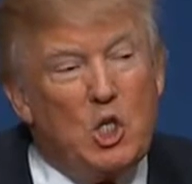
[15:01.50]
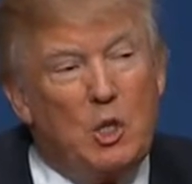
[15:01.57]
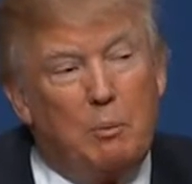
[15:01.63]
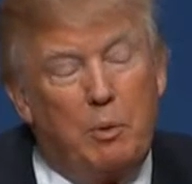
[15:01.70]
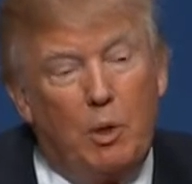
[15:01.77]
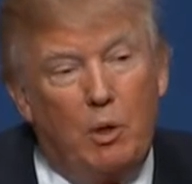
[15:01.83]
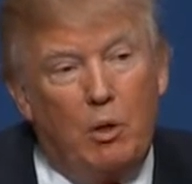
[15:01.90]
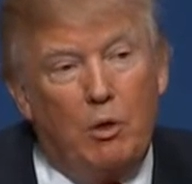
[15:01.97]
on the
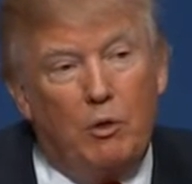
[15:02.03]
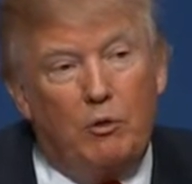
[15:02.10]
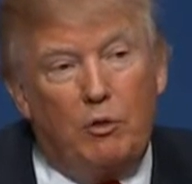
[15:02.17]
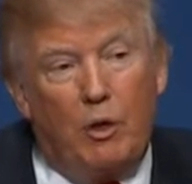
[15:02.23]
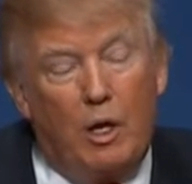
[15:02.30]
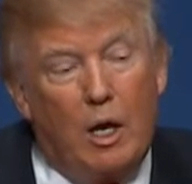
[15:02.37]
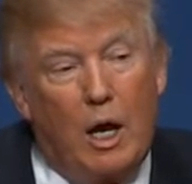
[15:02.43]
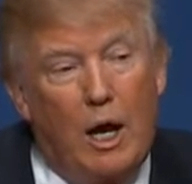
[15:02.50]
polls,
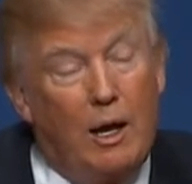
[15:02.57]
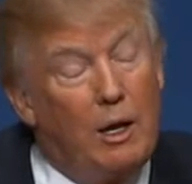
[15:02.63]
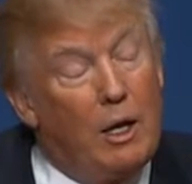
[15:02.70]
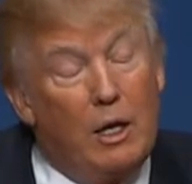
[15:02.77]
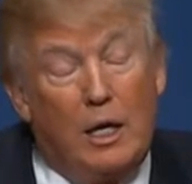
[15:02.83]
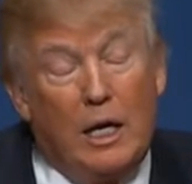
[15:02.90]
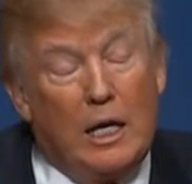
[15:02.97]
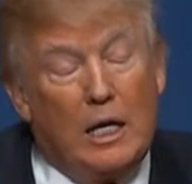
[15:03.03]
I
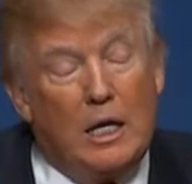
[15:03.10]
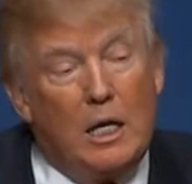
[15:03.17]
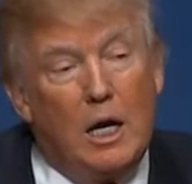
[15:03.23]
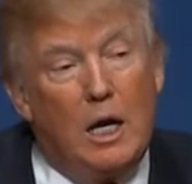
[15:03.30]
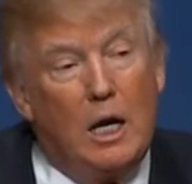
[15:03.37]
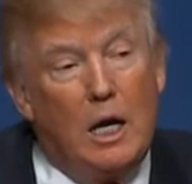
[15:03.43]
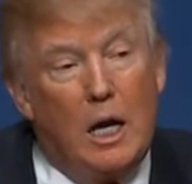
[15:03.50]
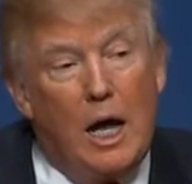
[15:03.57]

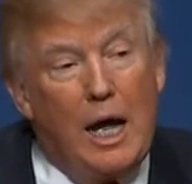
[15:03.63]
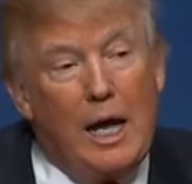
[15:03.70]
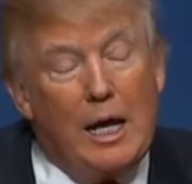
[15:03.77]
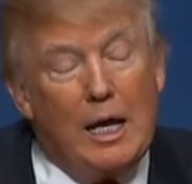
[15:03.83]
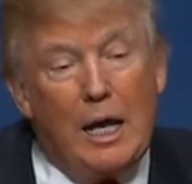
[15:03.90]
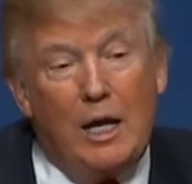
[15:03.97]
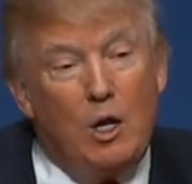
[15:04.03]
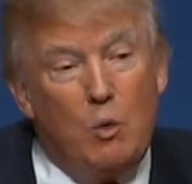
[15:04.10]

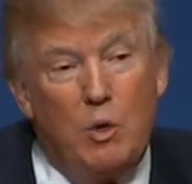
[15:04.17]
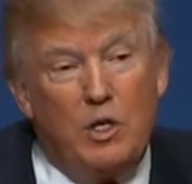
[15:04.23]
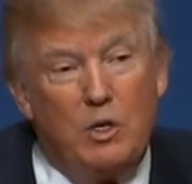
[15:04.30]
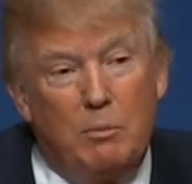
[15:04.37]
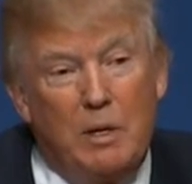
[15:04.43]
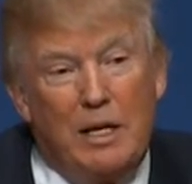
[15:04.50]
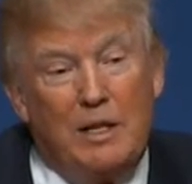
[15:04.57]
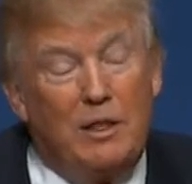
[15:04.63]
don't want
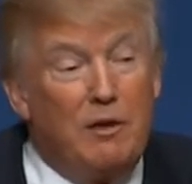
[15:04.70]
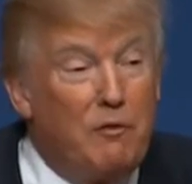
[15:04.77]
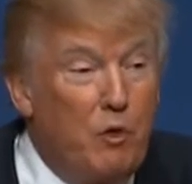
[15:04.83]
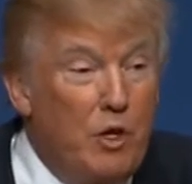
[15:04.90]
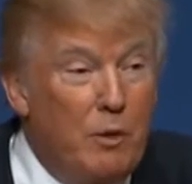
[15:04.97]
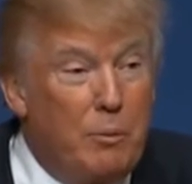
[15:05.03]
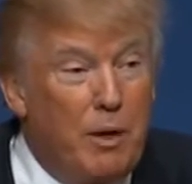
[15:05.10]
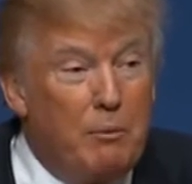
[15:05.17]
your money, therefore
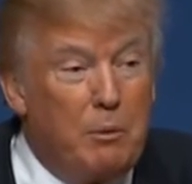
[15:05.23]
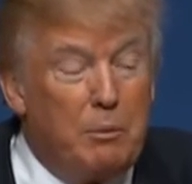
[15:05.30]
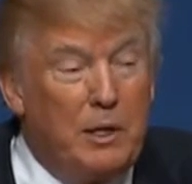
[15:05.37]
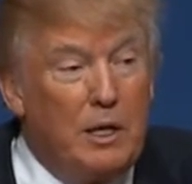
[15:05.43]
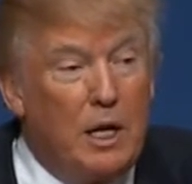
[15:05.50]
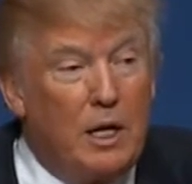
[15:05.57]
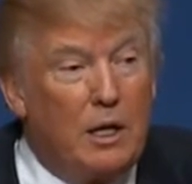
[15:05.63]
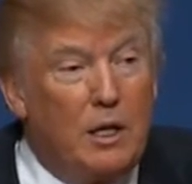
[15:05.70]
you're
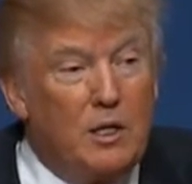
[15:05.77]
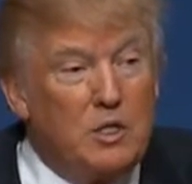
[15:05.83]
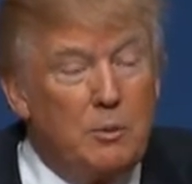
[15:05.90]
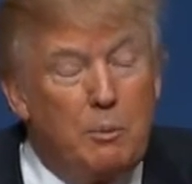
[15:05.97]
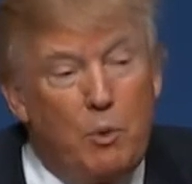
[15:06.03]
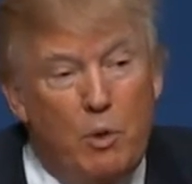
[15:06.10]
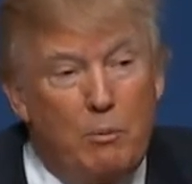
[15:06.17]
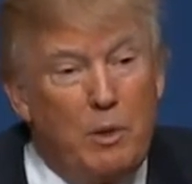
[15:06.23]
probably not going to
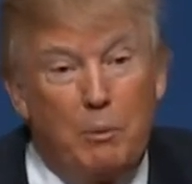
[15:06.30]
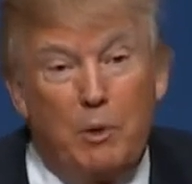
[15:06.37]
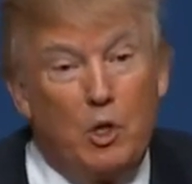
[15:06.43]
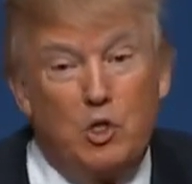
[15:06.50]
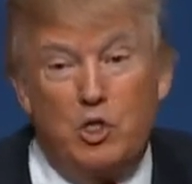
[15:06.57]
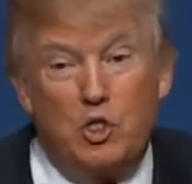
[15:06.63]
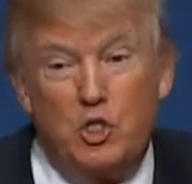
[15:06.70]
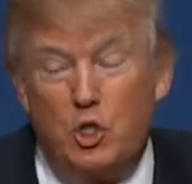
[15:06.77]
support me,
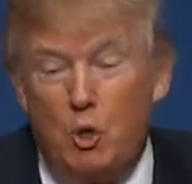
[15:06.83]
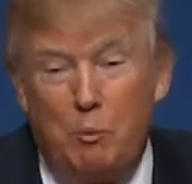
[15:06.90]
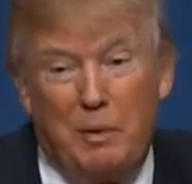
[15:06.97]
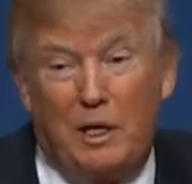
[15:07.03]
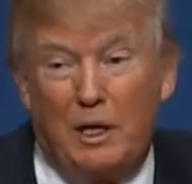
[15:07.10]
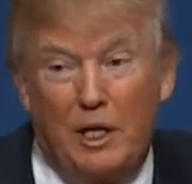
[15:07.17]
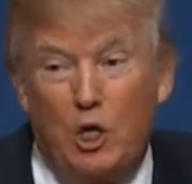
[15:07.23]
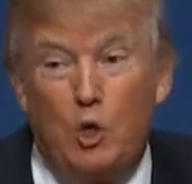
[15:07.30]
because
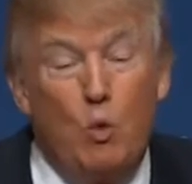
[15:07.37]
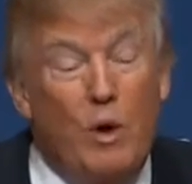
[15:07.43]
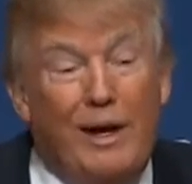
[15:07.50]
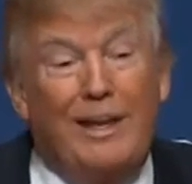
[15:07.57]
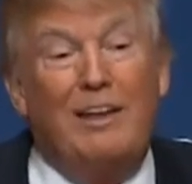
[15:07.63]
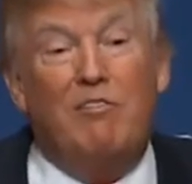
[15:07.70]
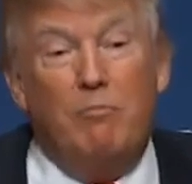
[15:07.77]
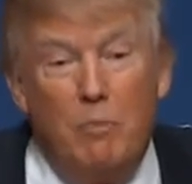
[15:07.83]
stupidly you want to
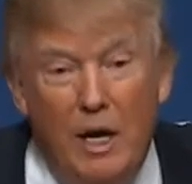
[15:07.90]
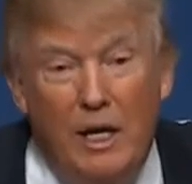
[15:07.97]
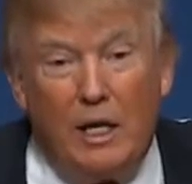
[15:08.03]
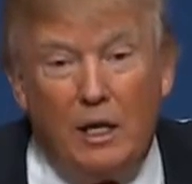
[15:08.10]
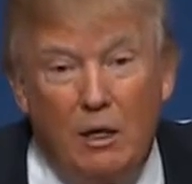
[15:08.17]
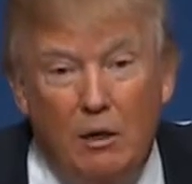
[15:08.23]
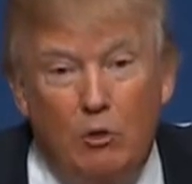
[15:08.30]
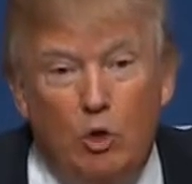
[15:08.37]
give money.
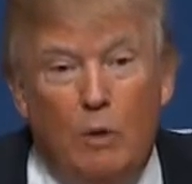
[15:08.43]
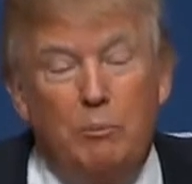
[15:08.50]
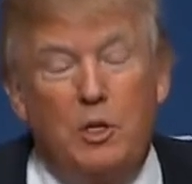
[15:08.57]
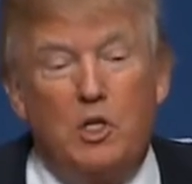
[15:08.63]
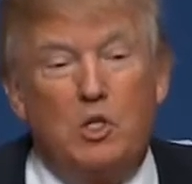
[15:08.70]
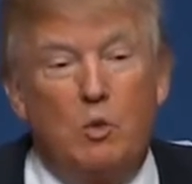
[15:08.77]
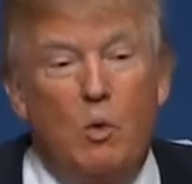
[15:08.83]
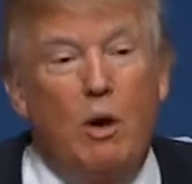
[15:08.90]
Trump
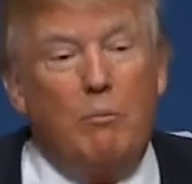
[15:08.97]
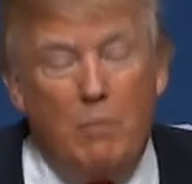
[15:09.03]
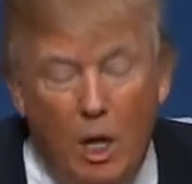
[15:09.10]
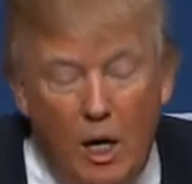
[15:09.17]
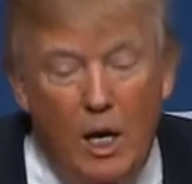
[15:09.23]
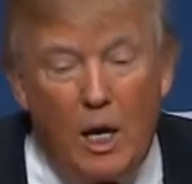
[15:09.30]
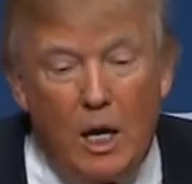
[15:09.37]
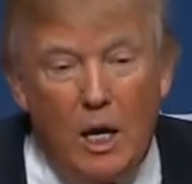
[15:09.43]
doesn't want
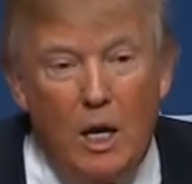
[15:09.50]
money.